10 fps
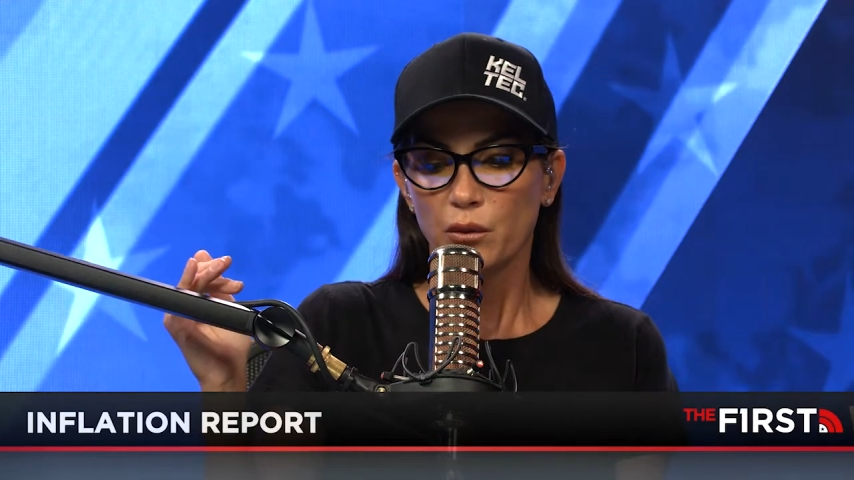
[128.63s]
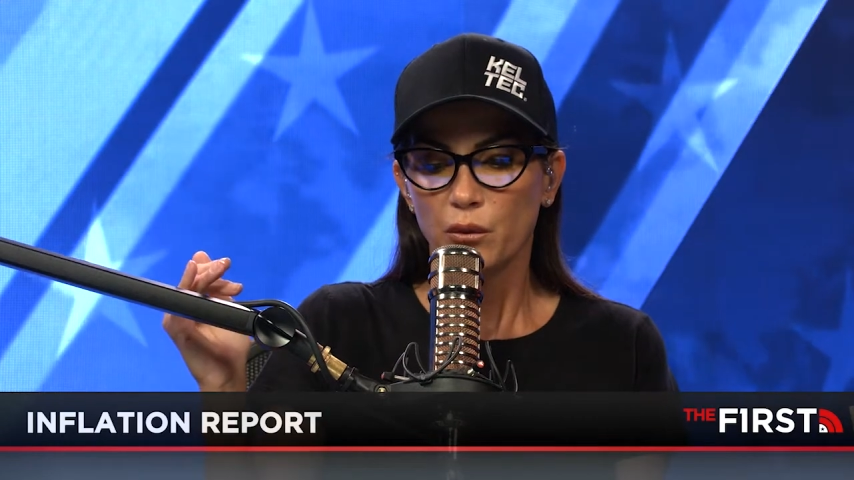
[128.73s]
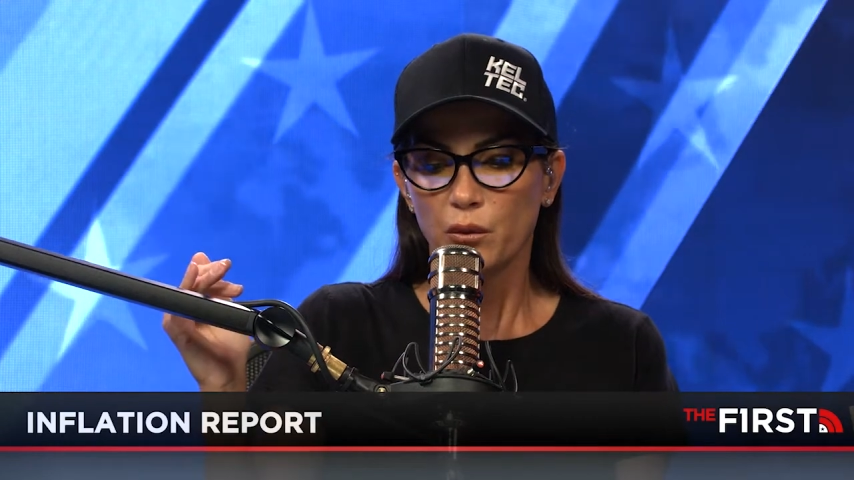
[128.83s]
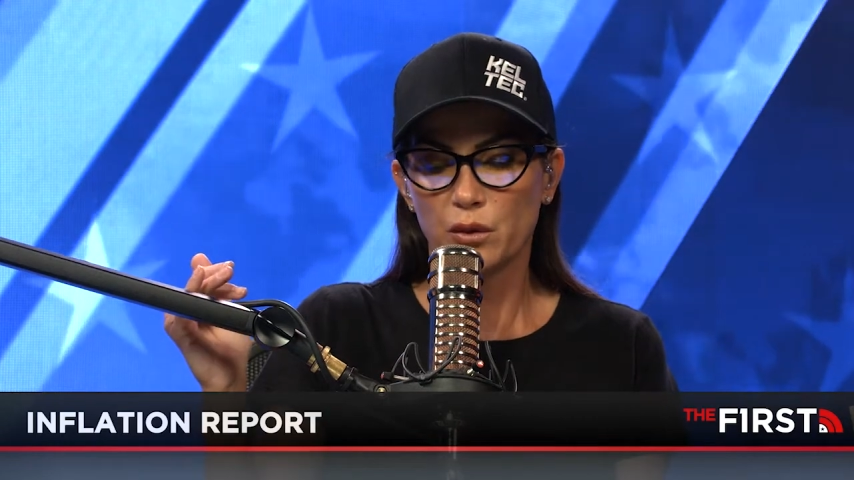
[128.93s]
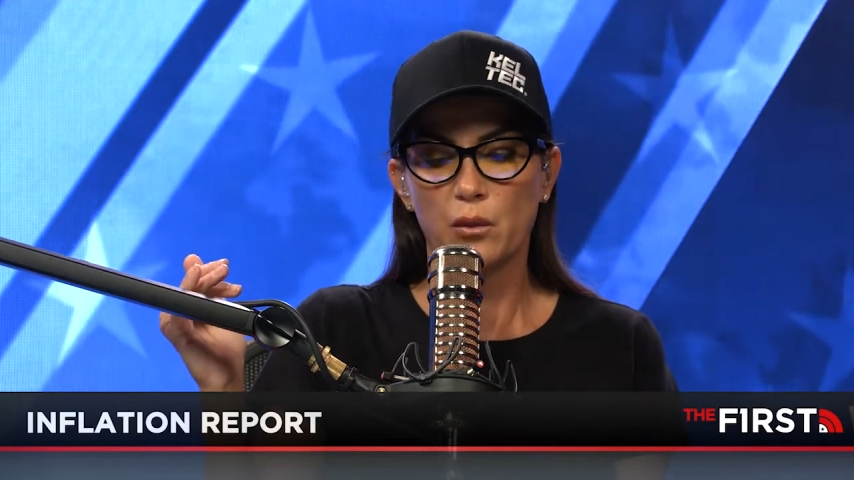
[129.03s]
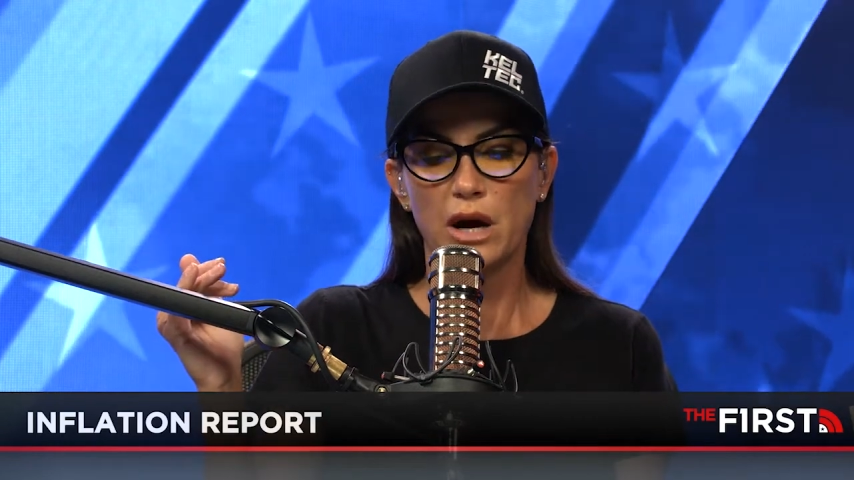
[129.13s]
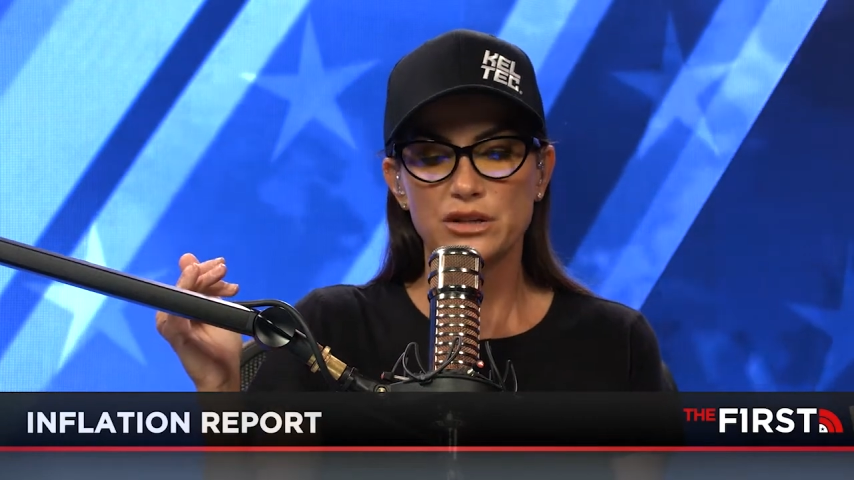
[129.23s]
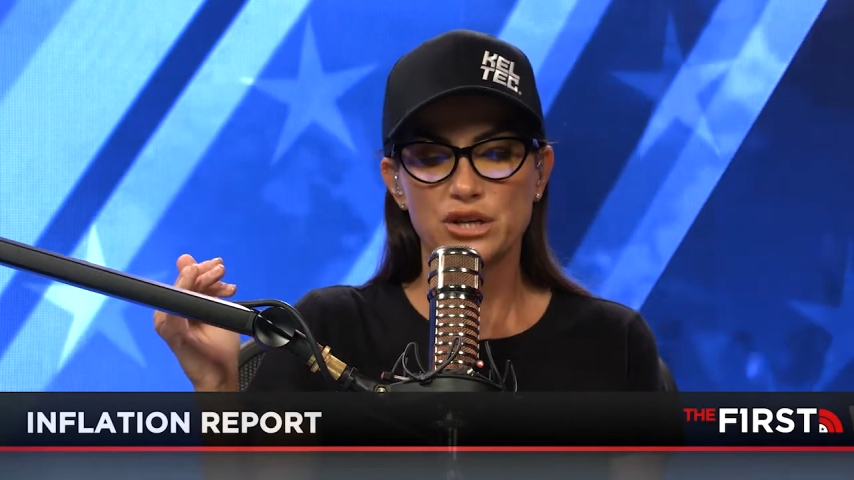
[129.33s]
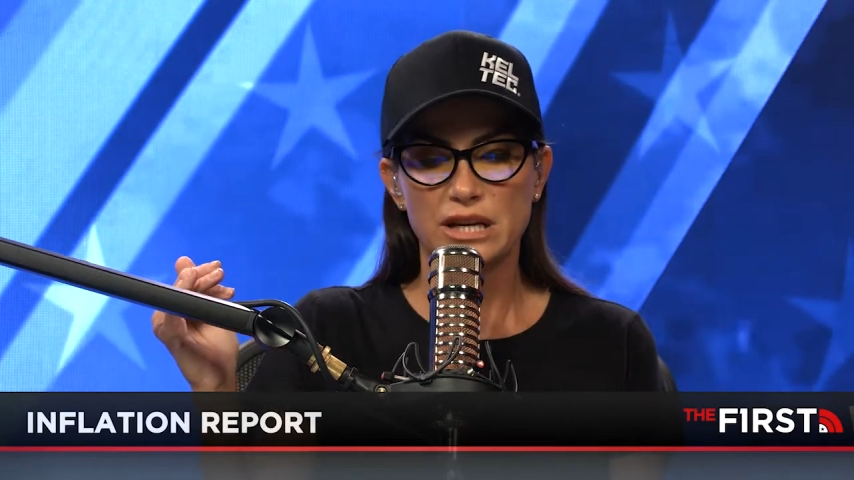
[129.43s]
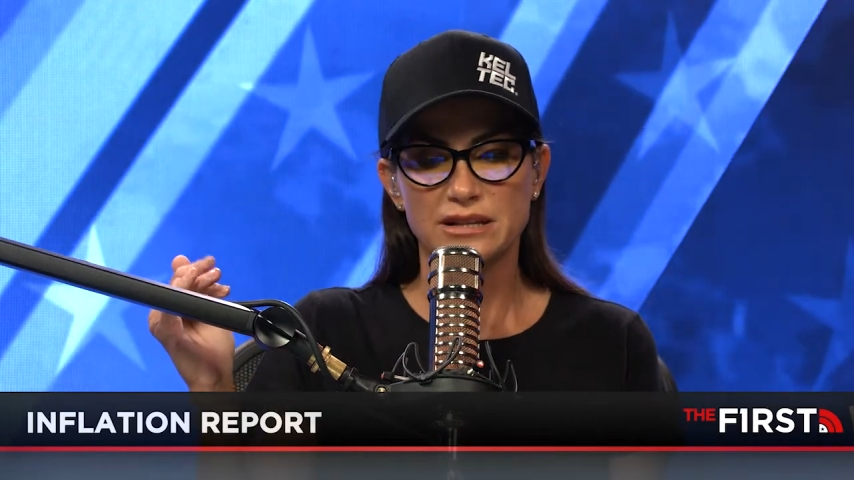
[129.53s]
we're
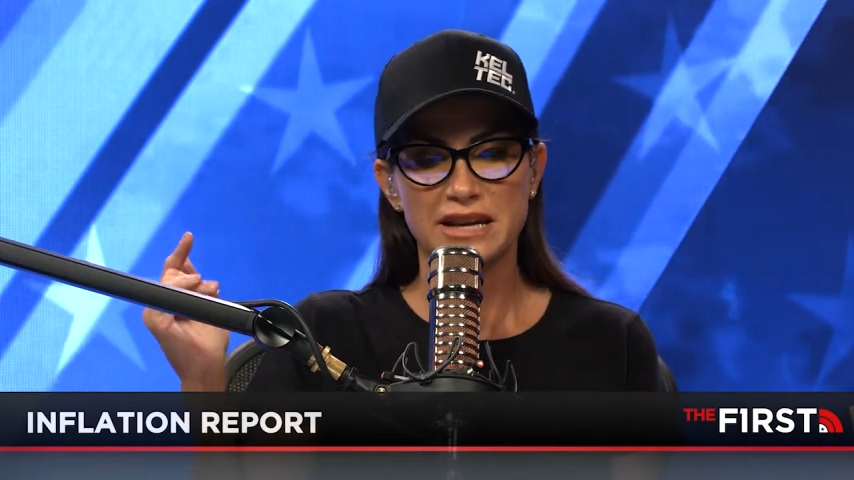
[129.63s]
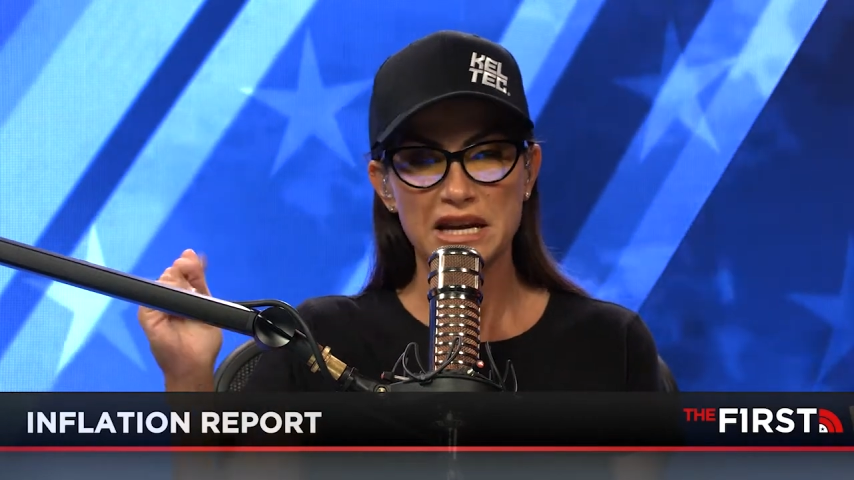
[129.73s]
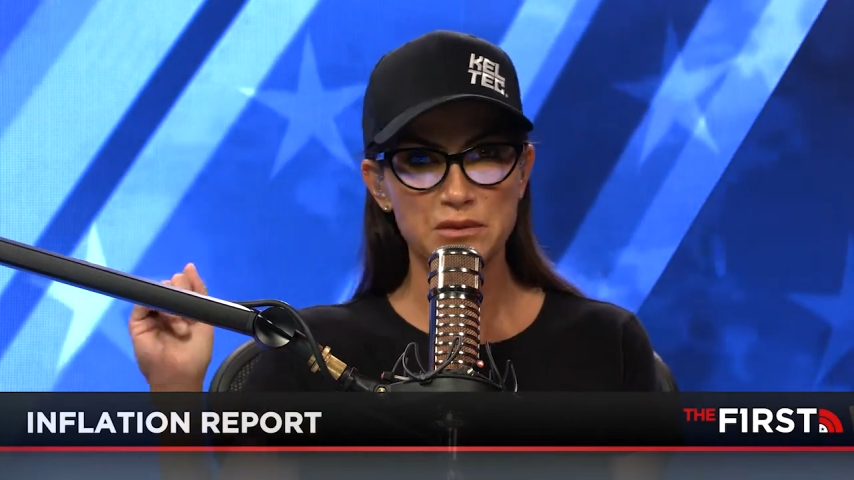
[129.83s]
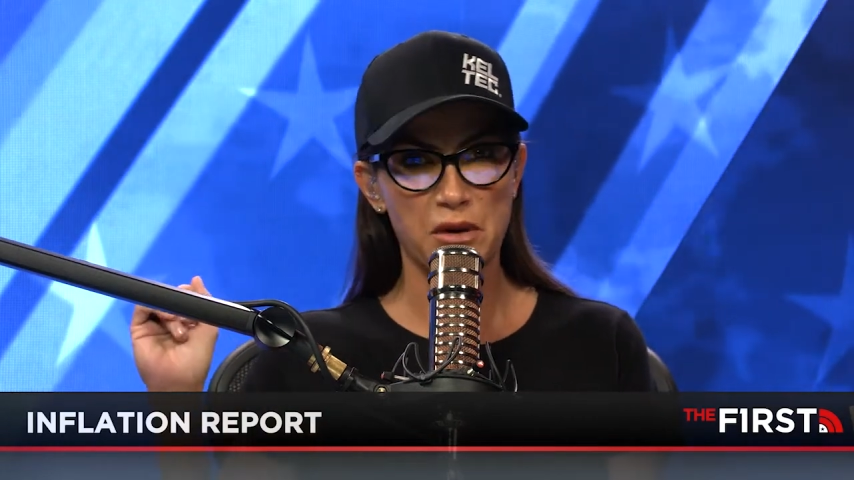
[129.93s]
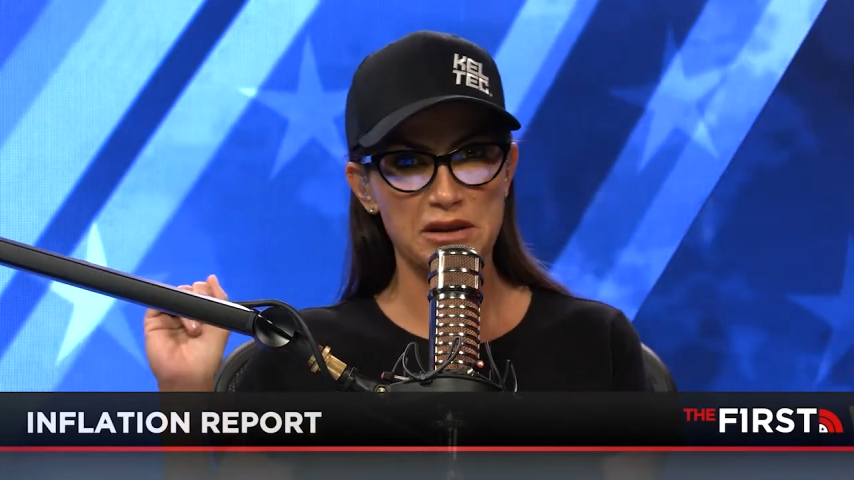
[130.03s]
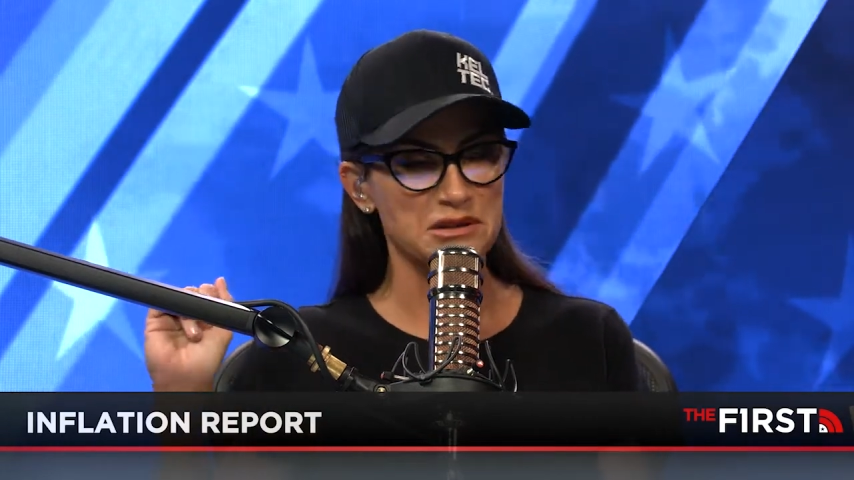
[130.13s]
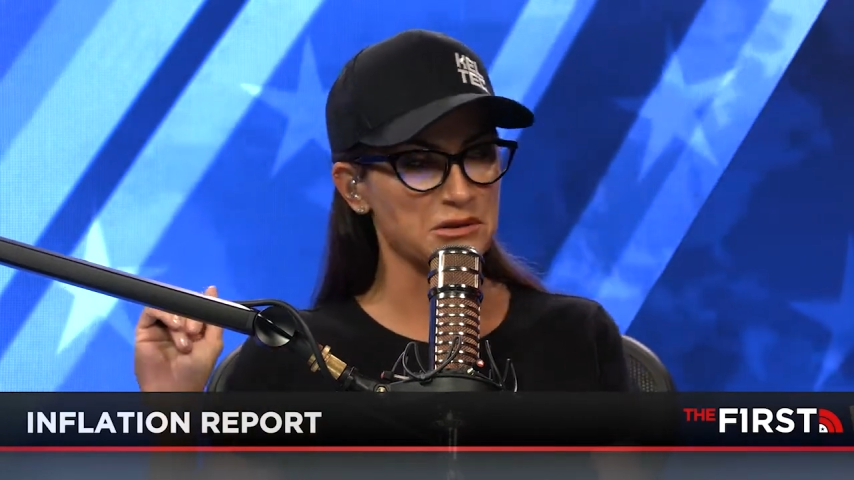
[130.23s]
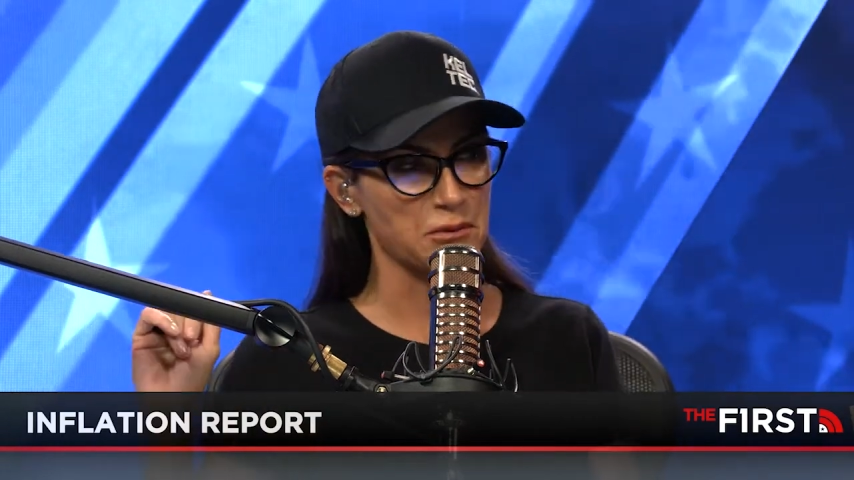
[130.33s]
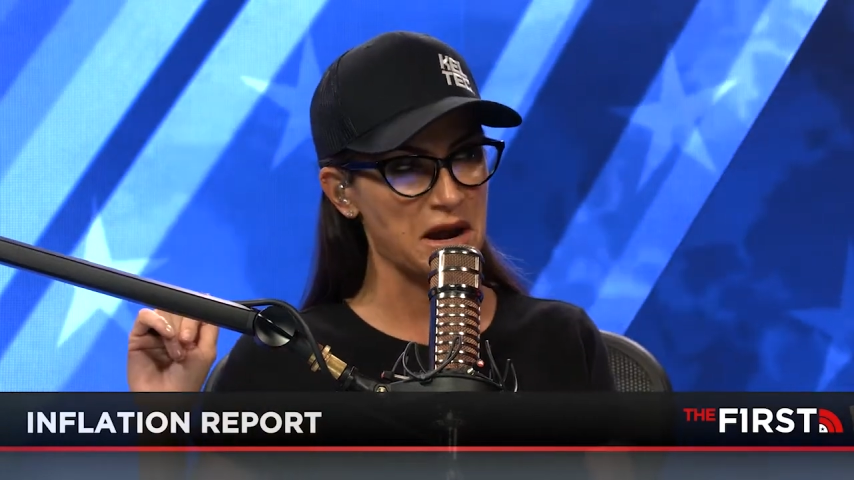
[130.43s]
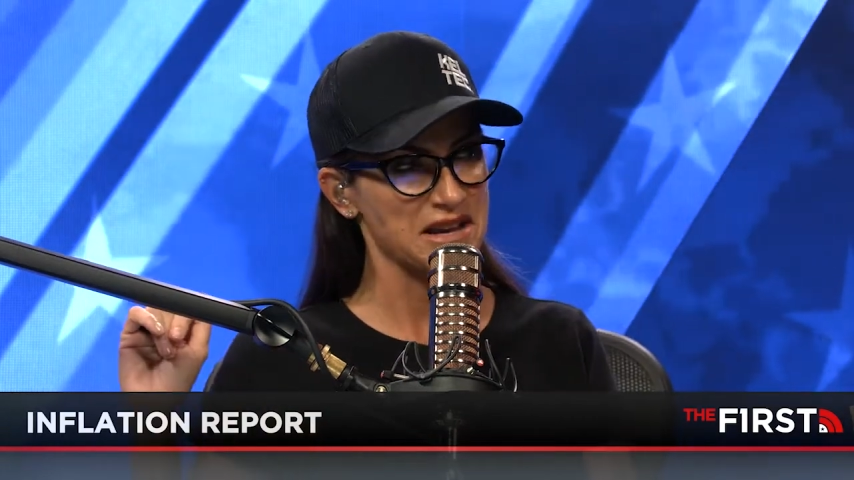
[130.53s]
watching gas
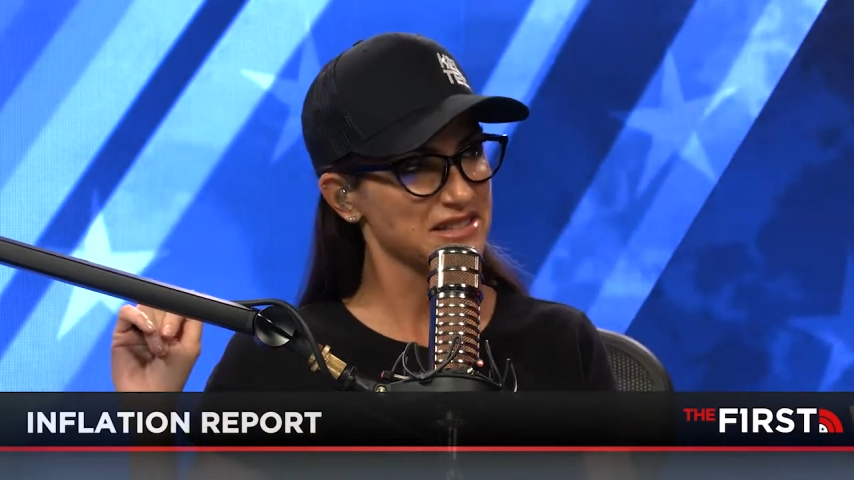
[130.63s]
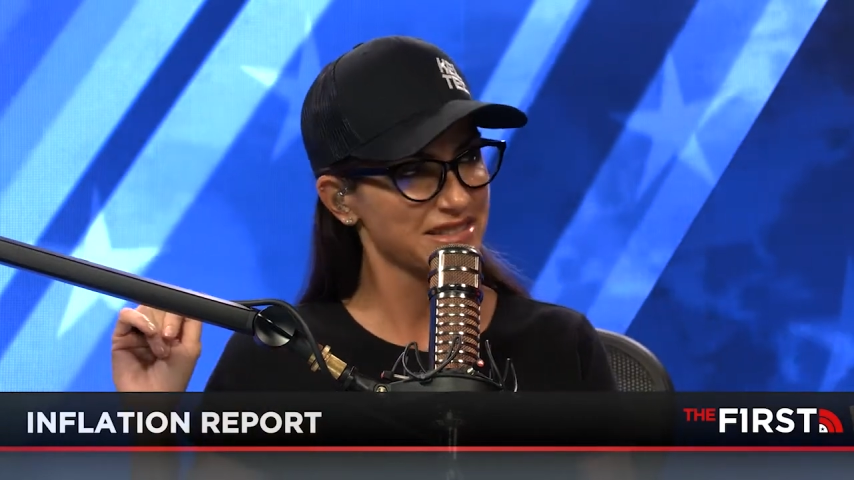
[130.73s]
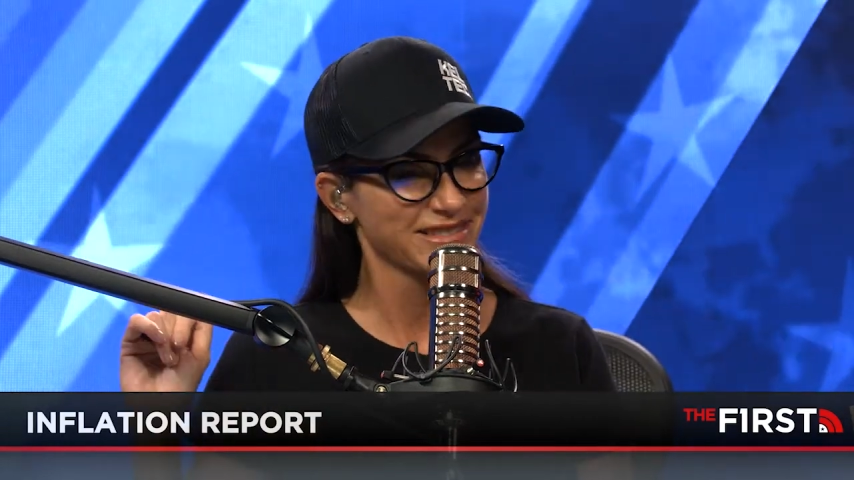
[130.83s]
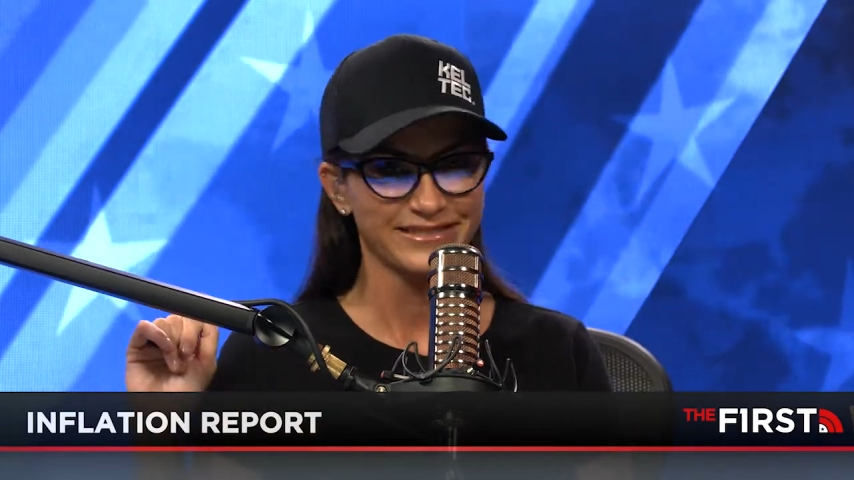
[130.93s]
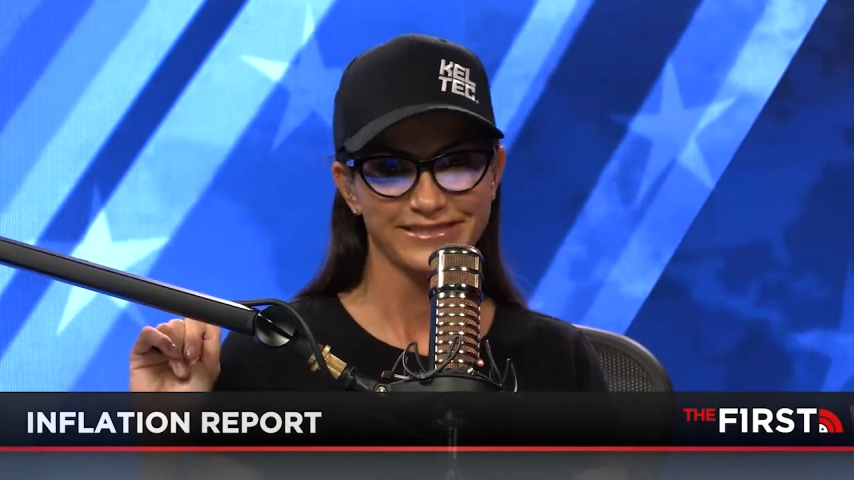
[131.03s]
prices rise.